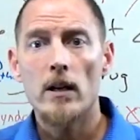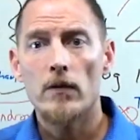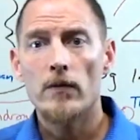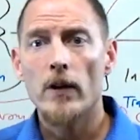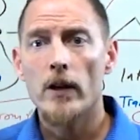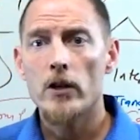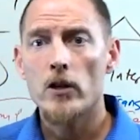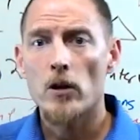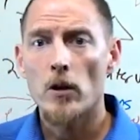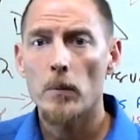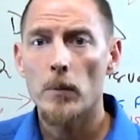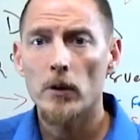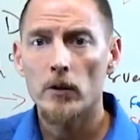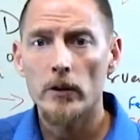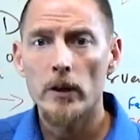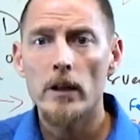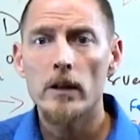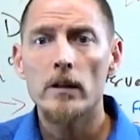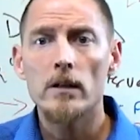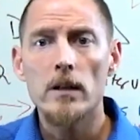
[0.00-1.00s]
It affects your
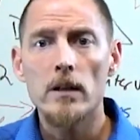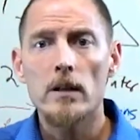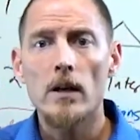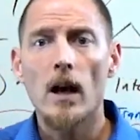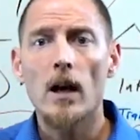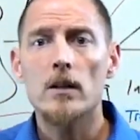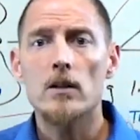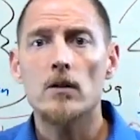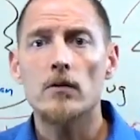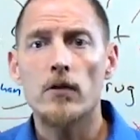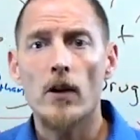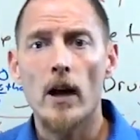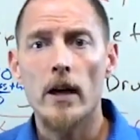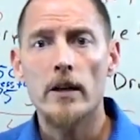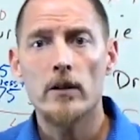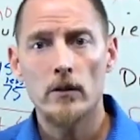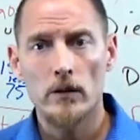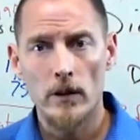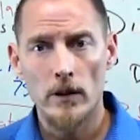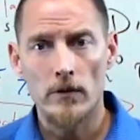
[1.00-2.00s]
ability to
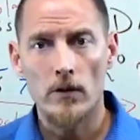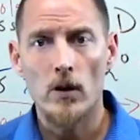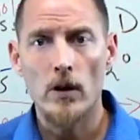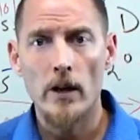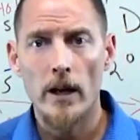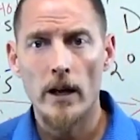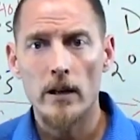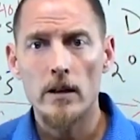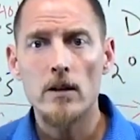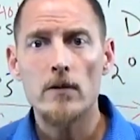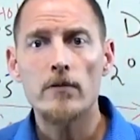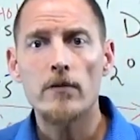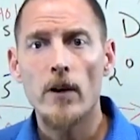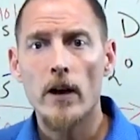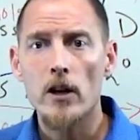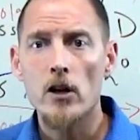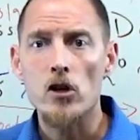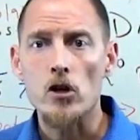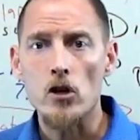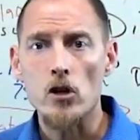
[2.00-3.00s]
detoxify your liver, and it
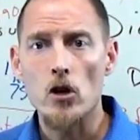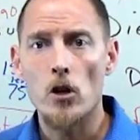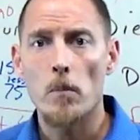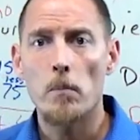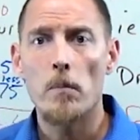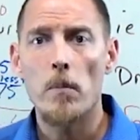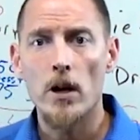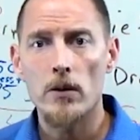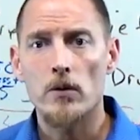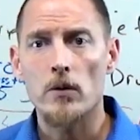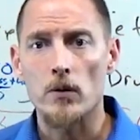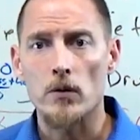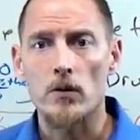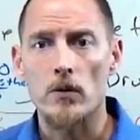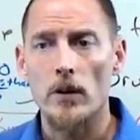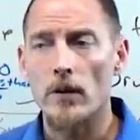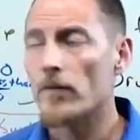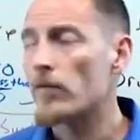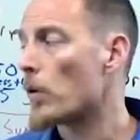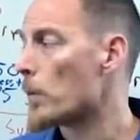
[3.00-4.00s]
affects your
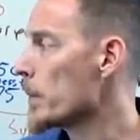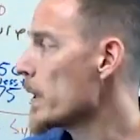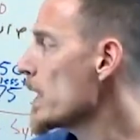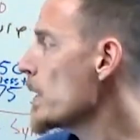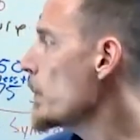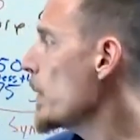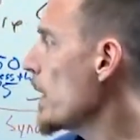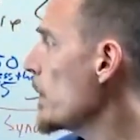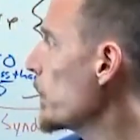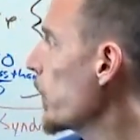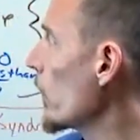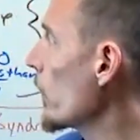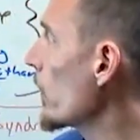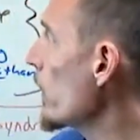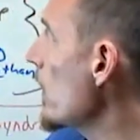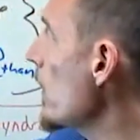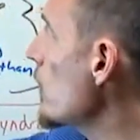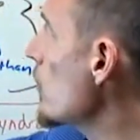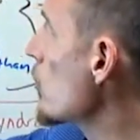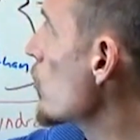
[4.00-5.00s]
muscles. And for many people,
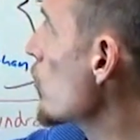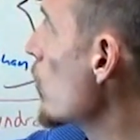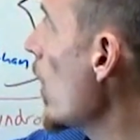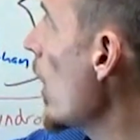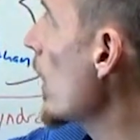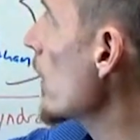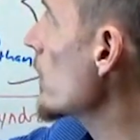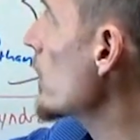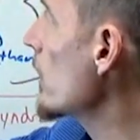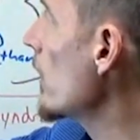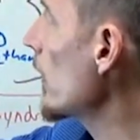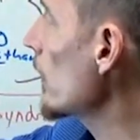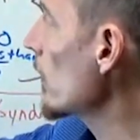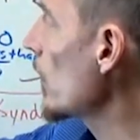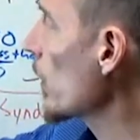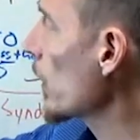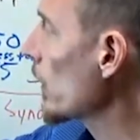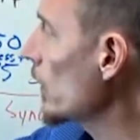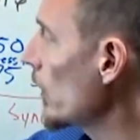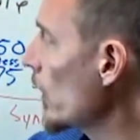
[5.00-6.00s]
these drugs that
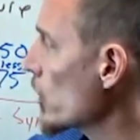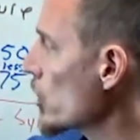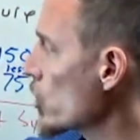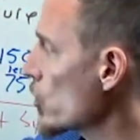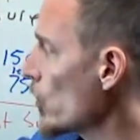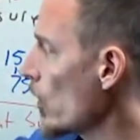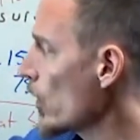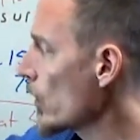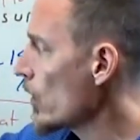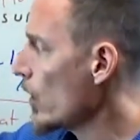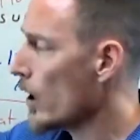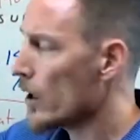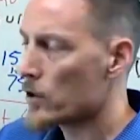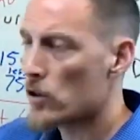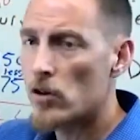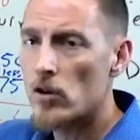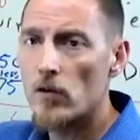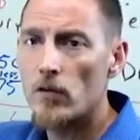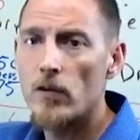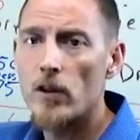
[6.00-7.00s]
lower cholesterol
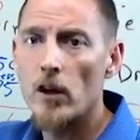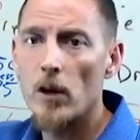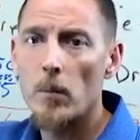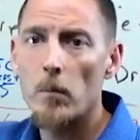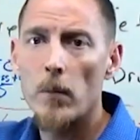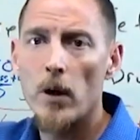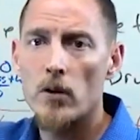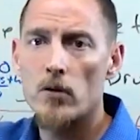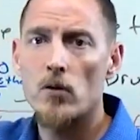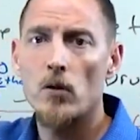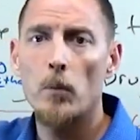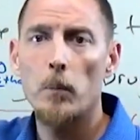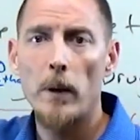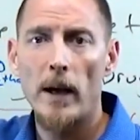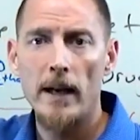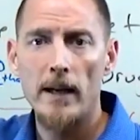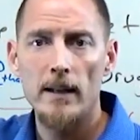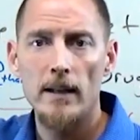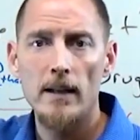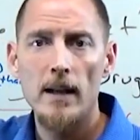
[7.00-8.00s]
cause severe muscle
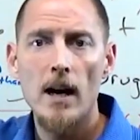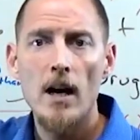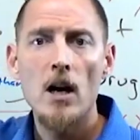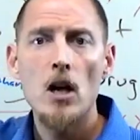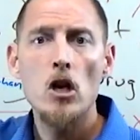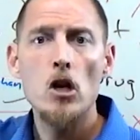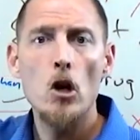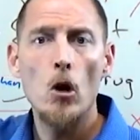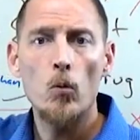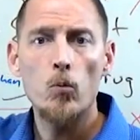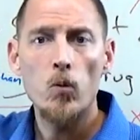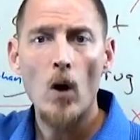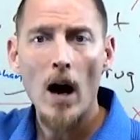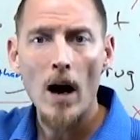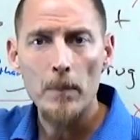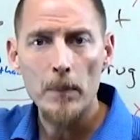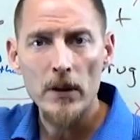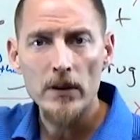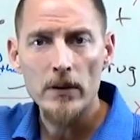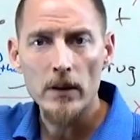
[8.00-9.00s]
pain,
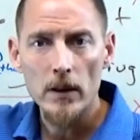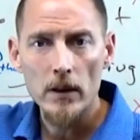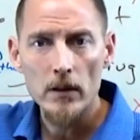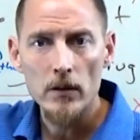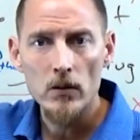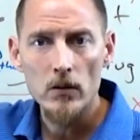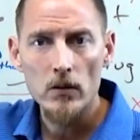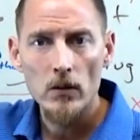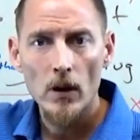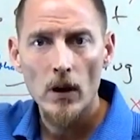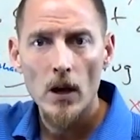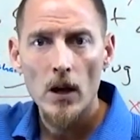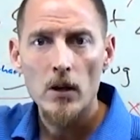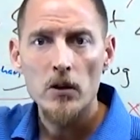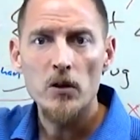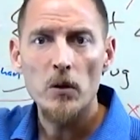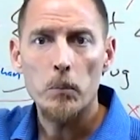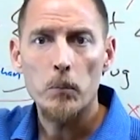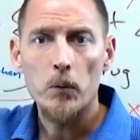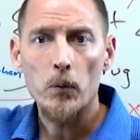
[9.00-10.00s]
neuropathies,
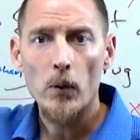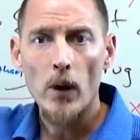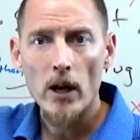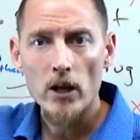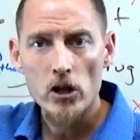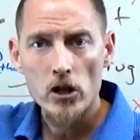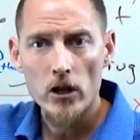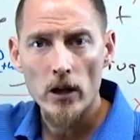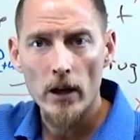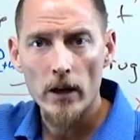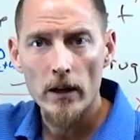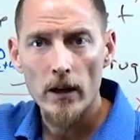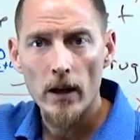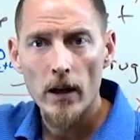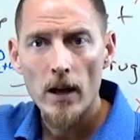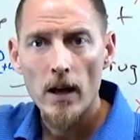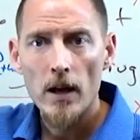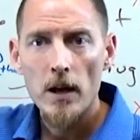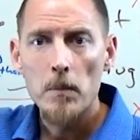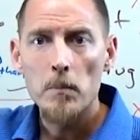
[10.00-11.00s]
depression,
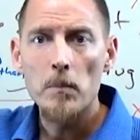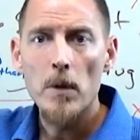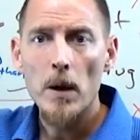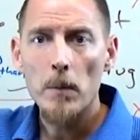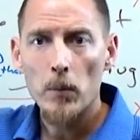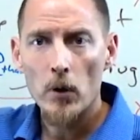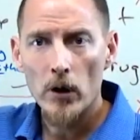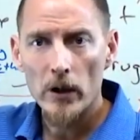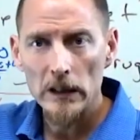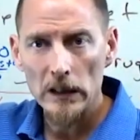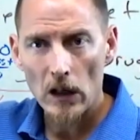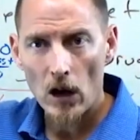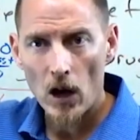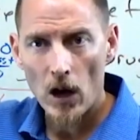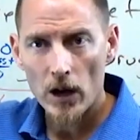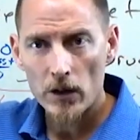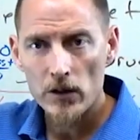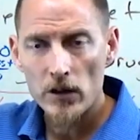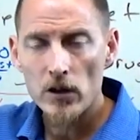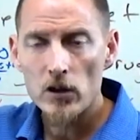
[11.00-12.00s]
memory loss.